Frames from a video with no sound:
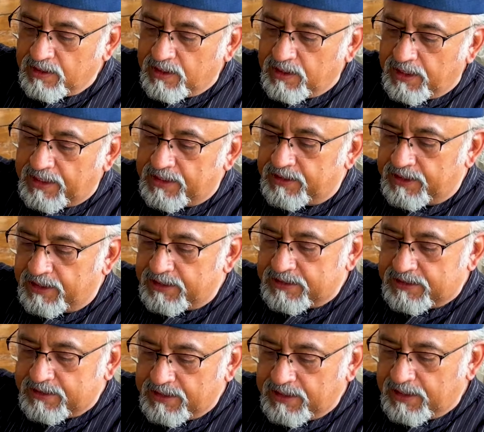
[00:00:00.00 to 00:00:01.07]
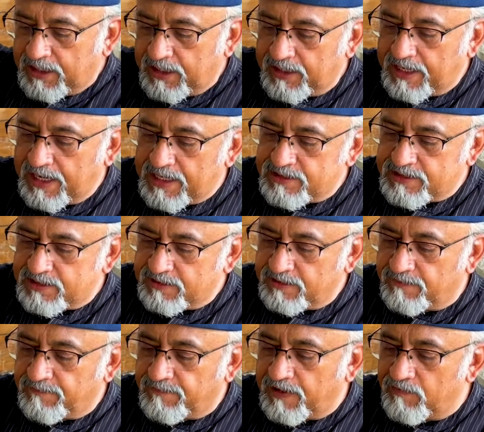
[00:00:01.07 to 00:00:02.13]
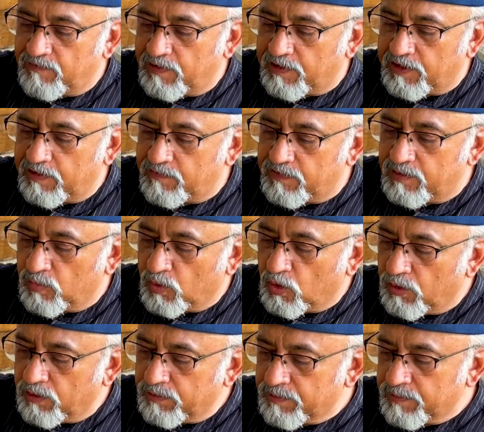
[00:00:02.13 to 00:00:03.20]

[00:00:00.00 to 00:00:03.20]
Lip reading: and this enhances the flavor even more.